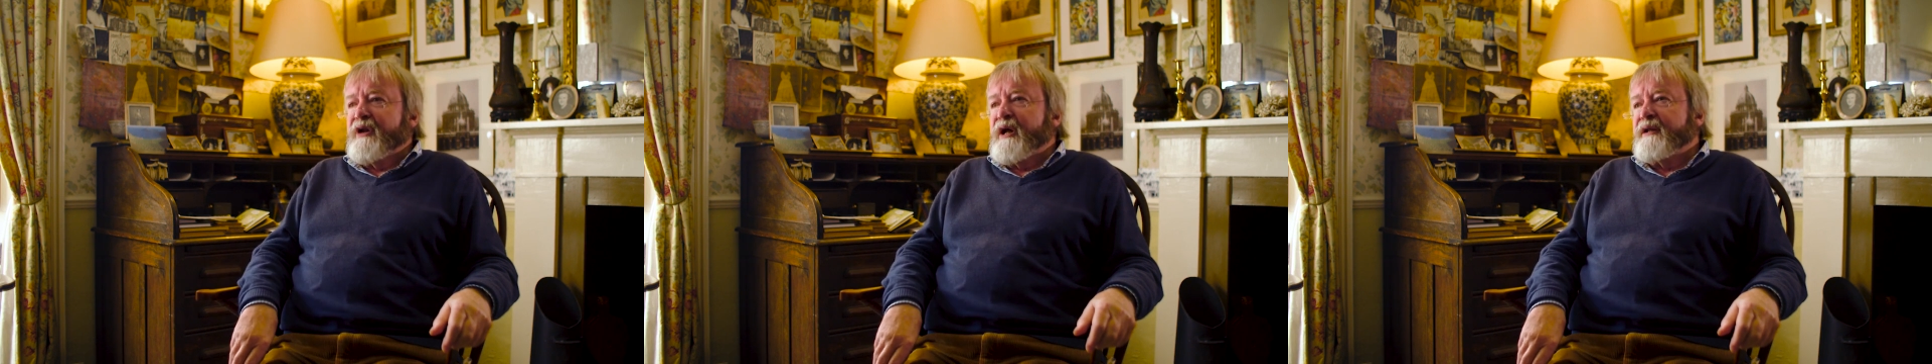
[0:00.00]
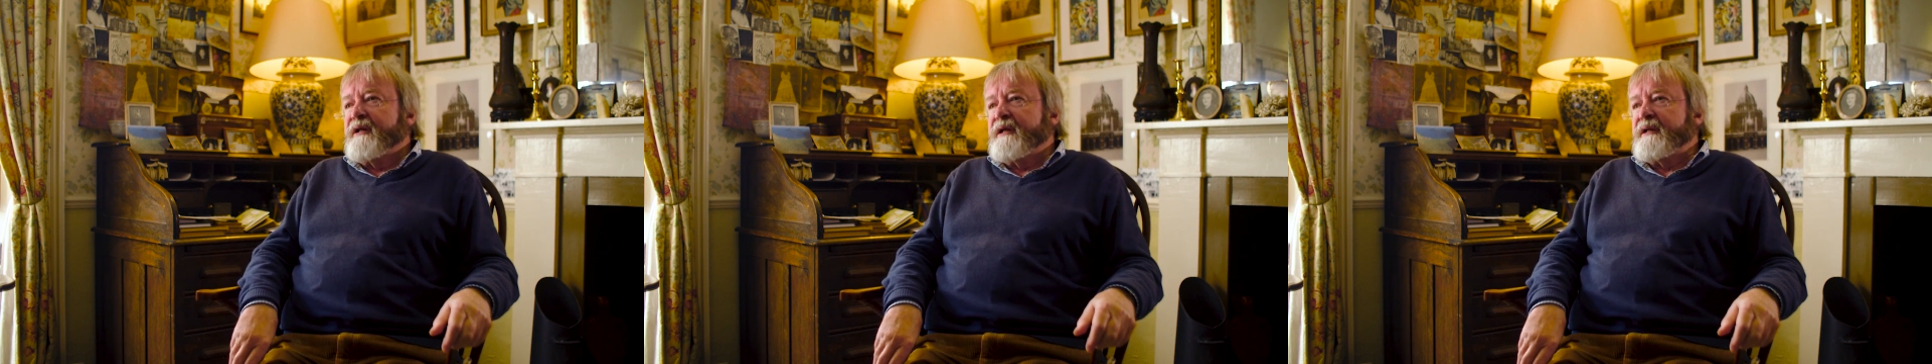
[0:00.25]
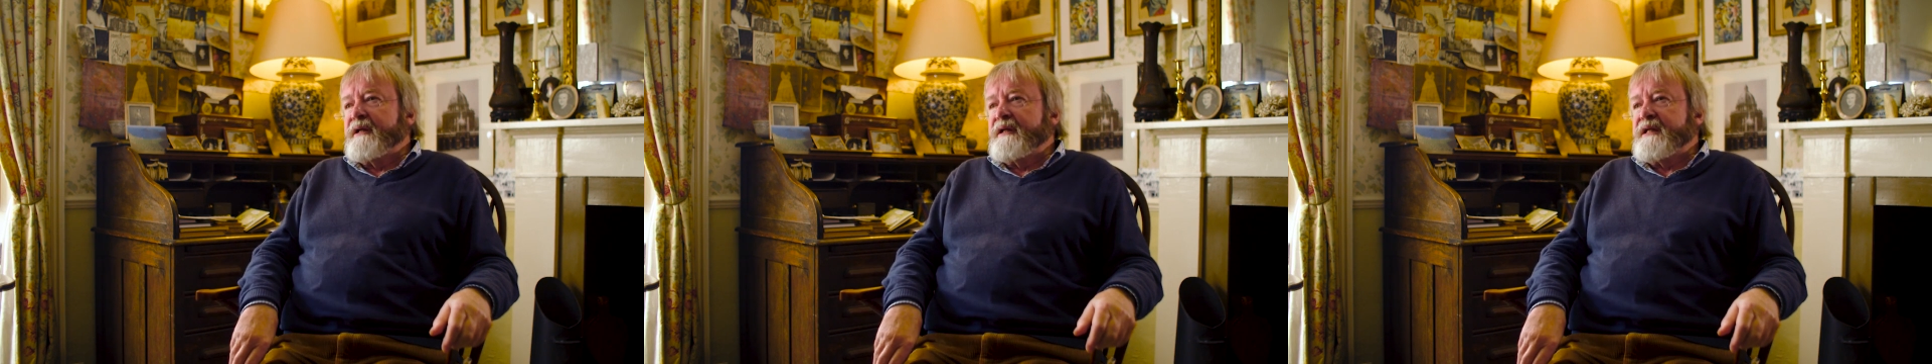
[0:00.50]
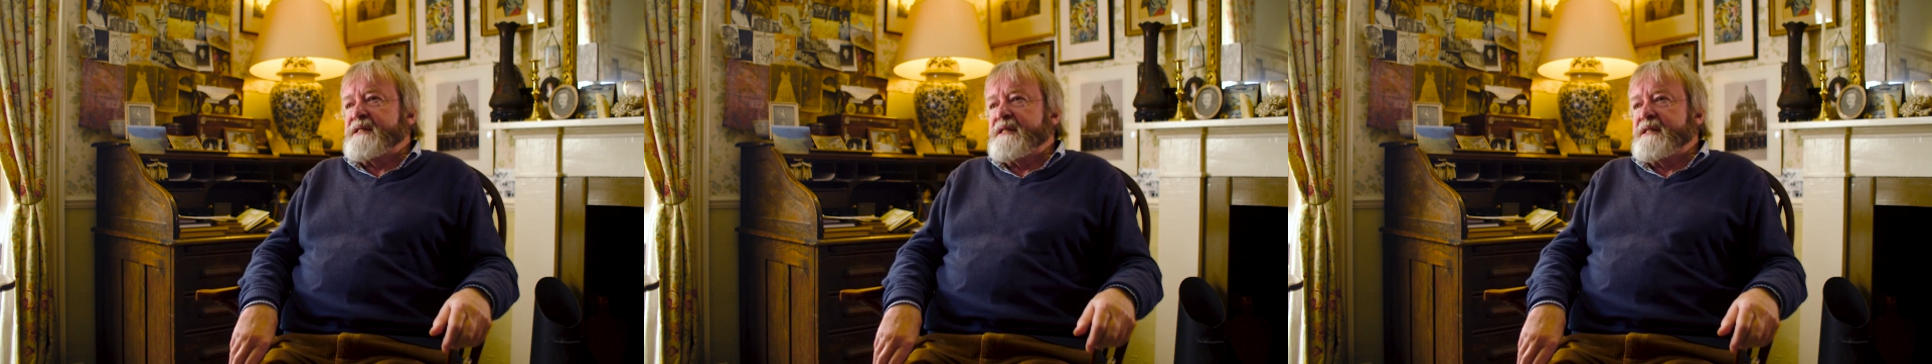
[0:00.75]
And I think that
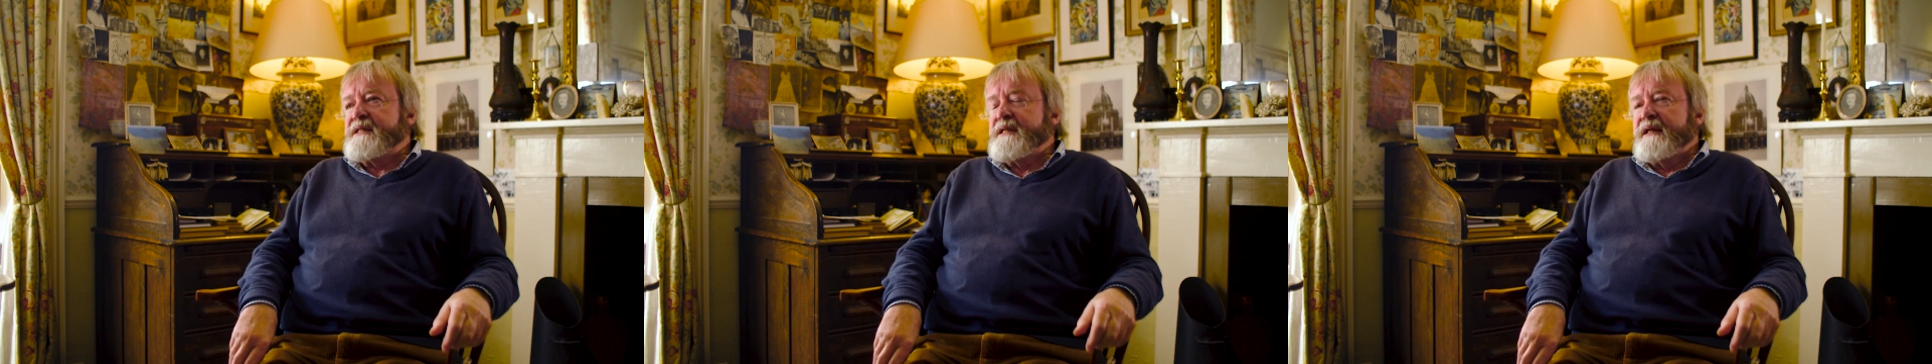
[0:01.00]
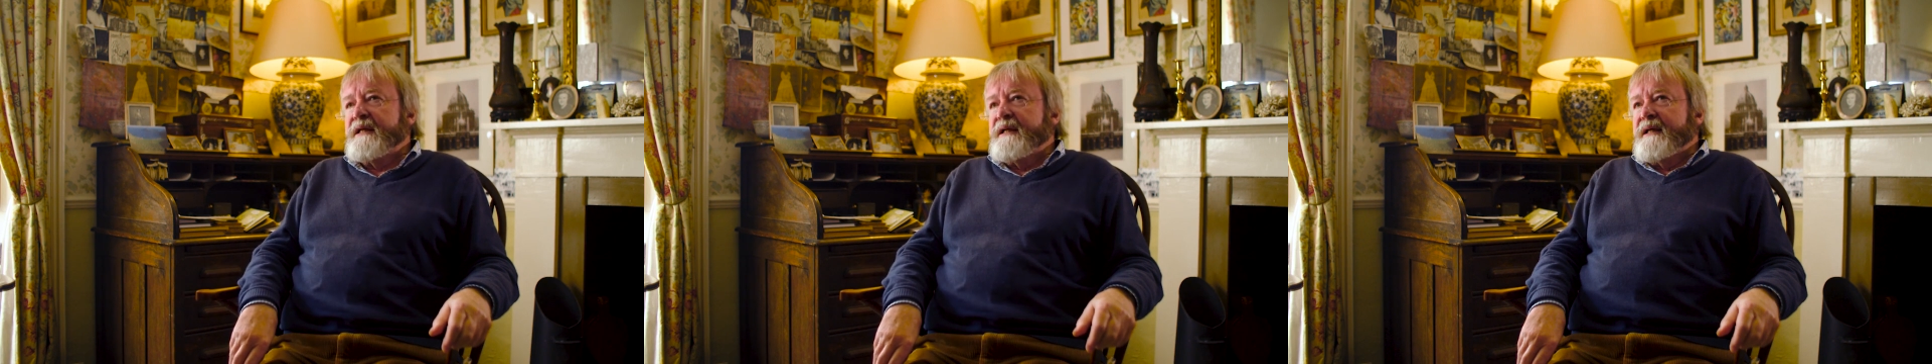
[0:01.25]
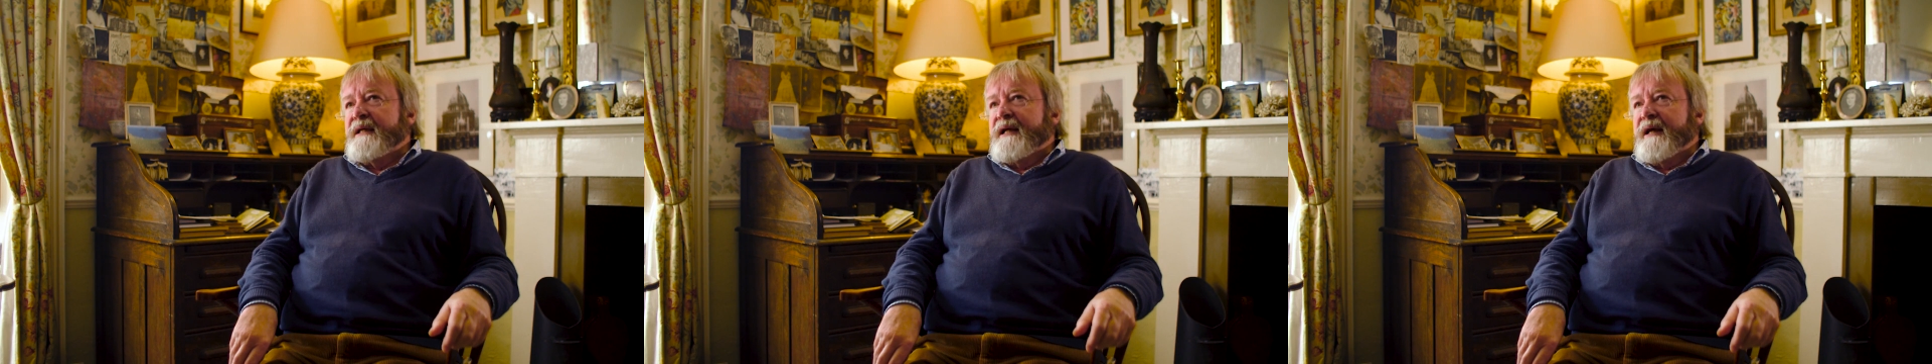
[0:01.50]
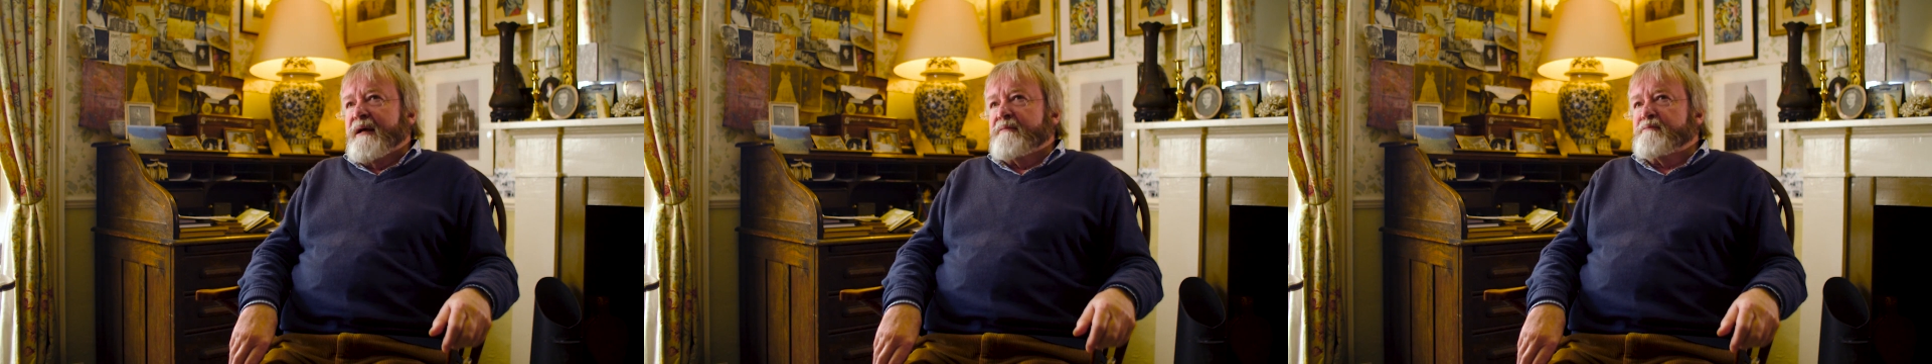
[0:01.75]
this is
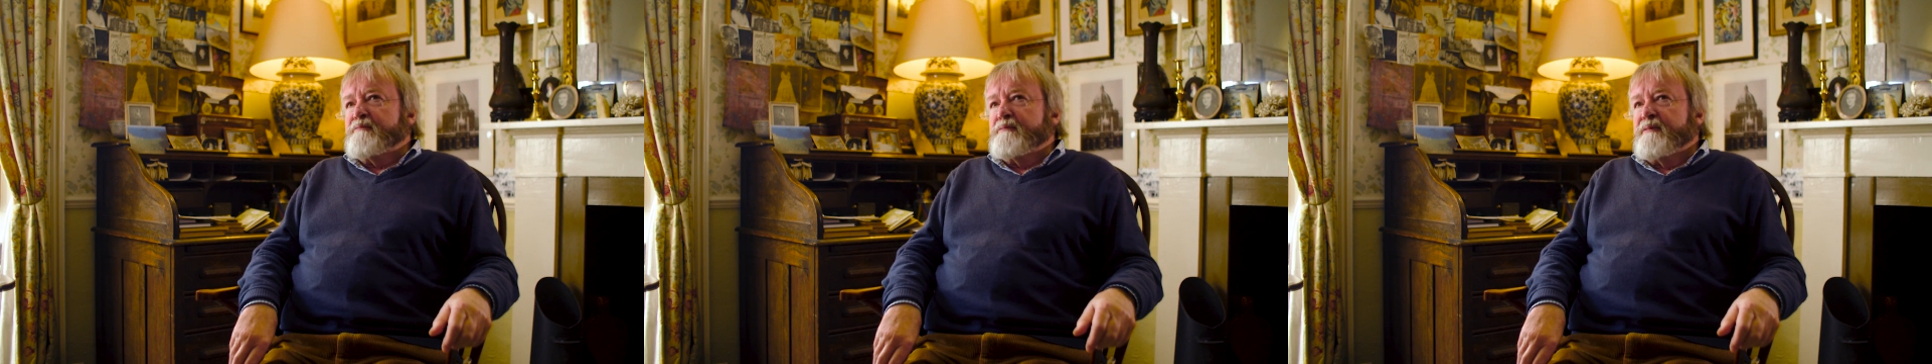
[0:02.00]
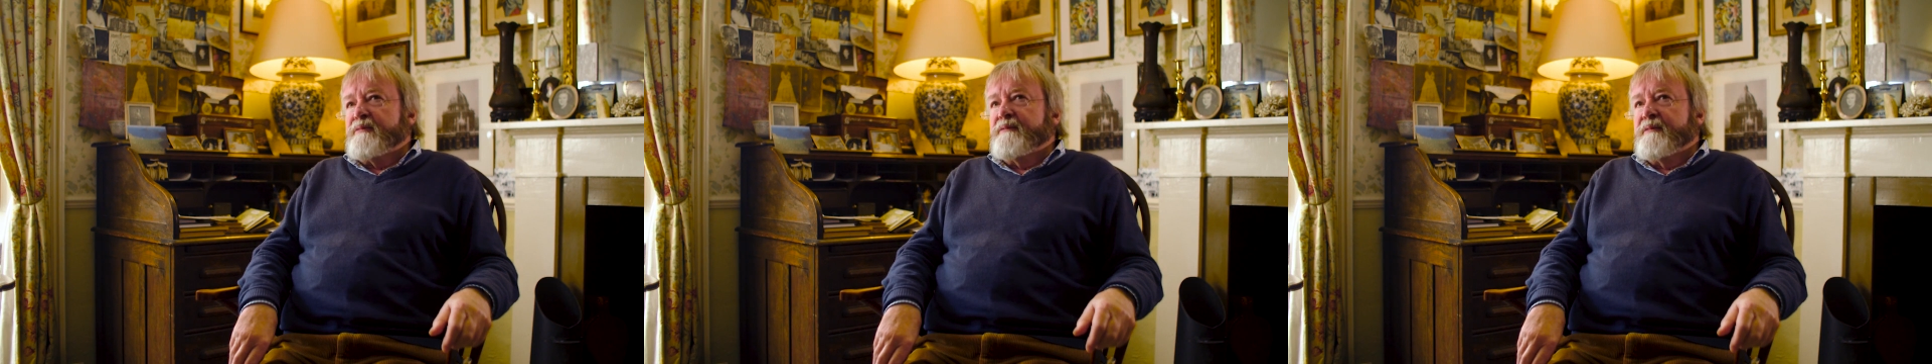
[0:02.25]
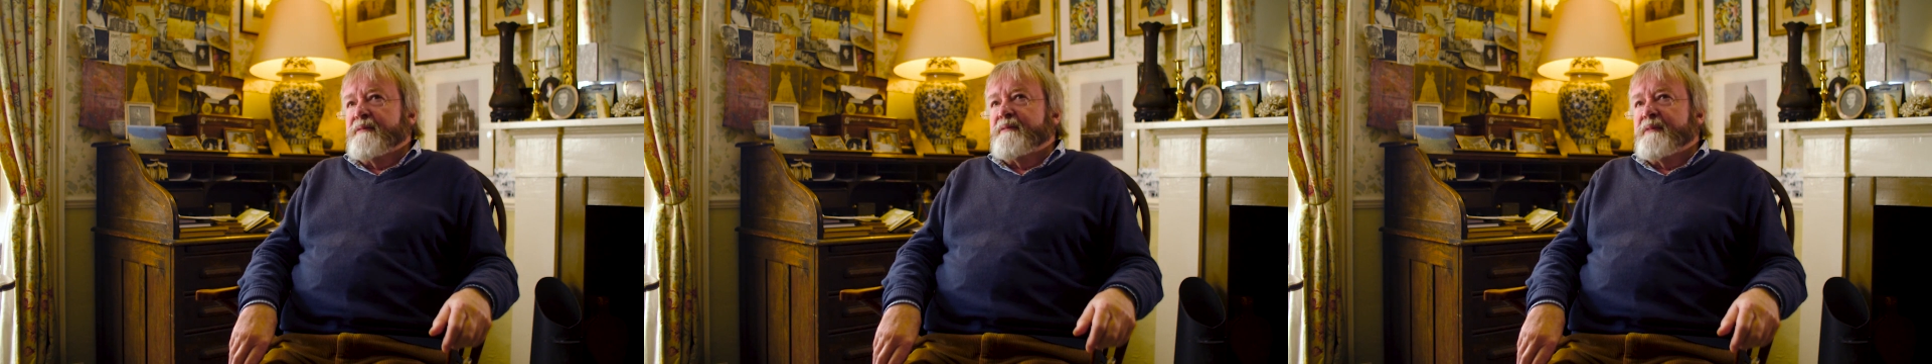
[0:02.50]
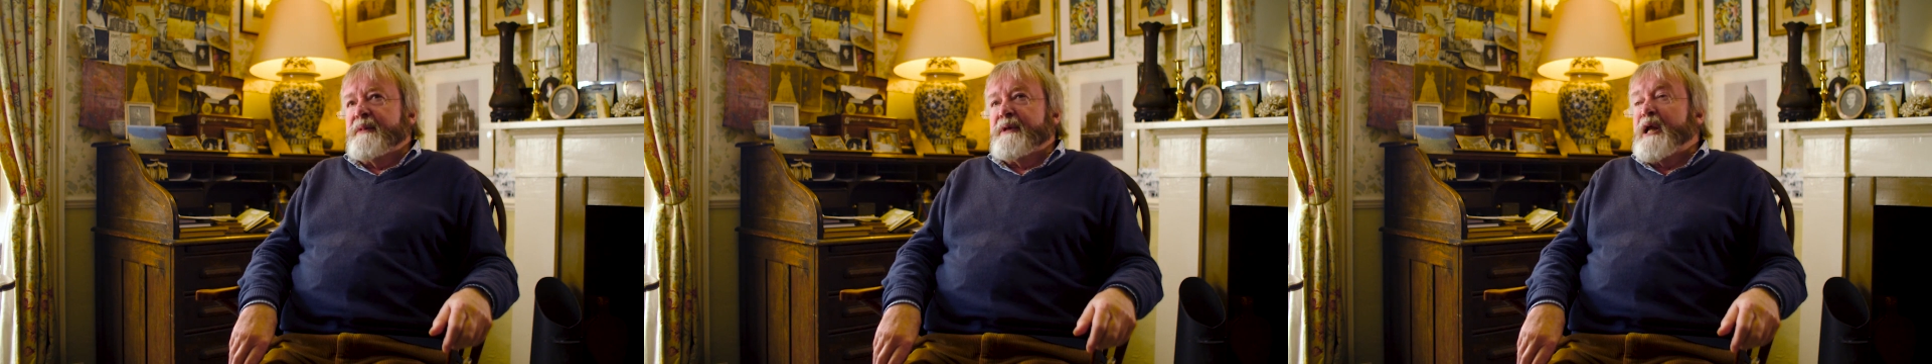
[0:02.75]

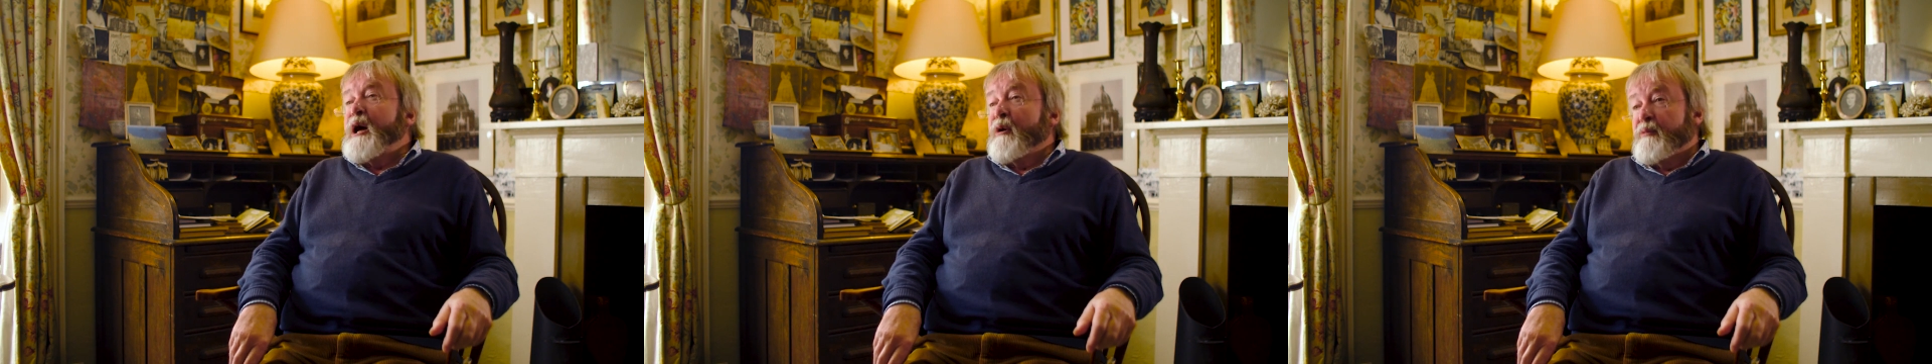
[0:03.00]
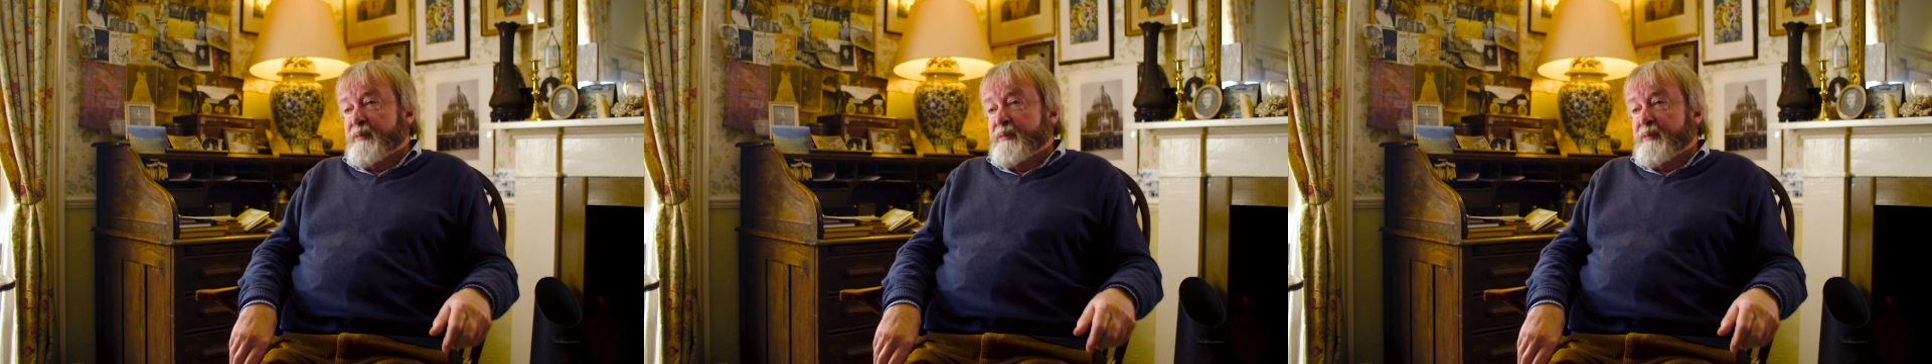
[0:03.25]
now